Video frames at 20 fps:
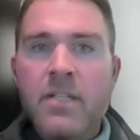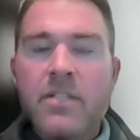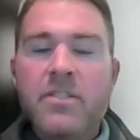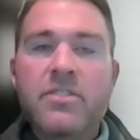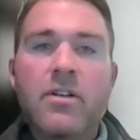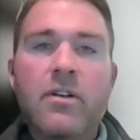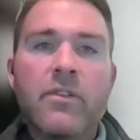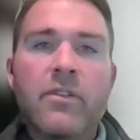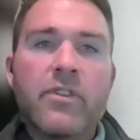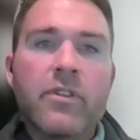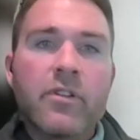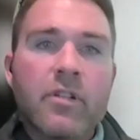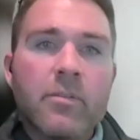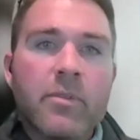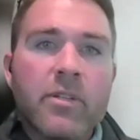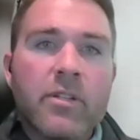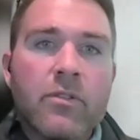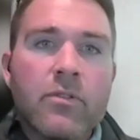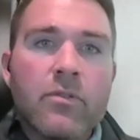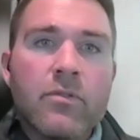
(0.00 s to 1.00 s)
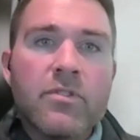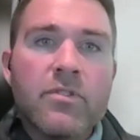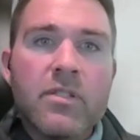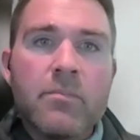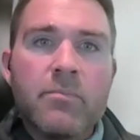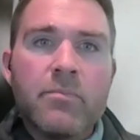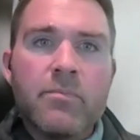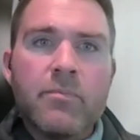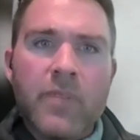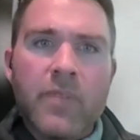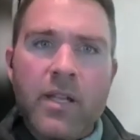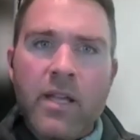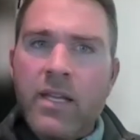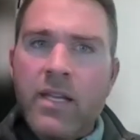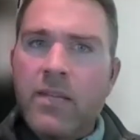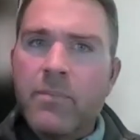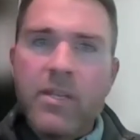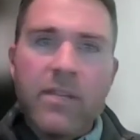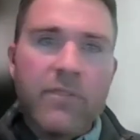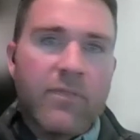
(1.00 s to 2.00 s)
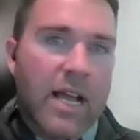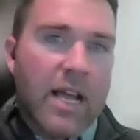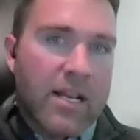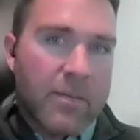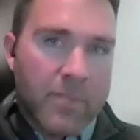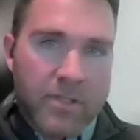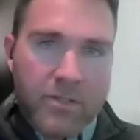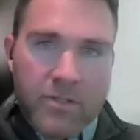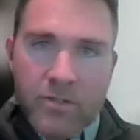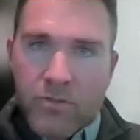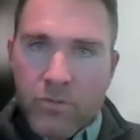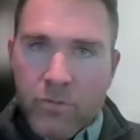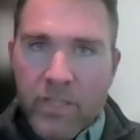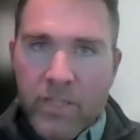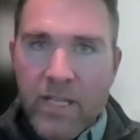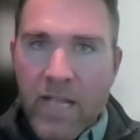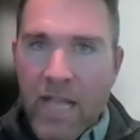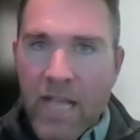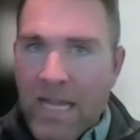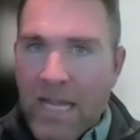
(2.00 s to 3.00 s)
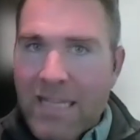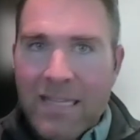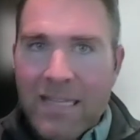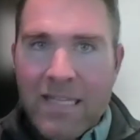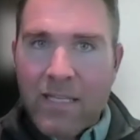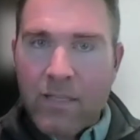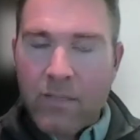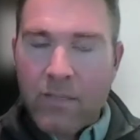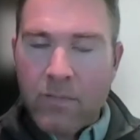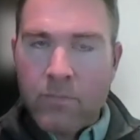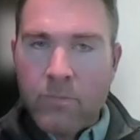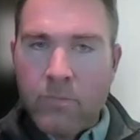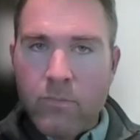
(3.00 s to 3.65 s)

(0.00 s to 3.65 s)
So if you're going to be using any B vitamin to treat anything,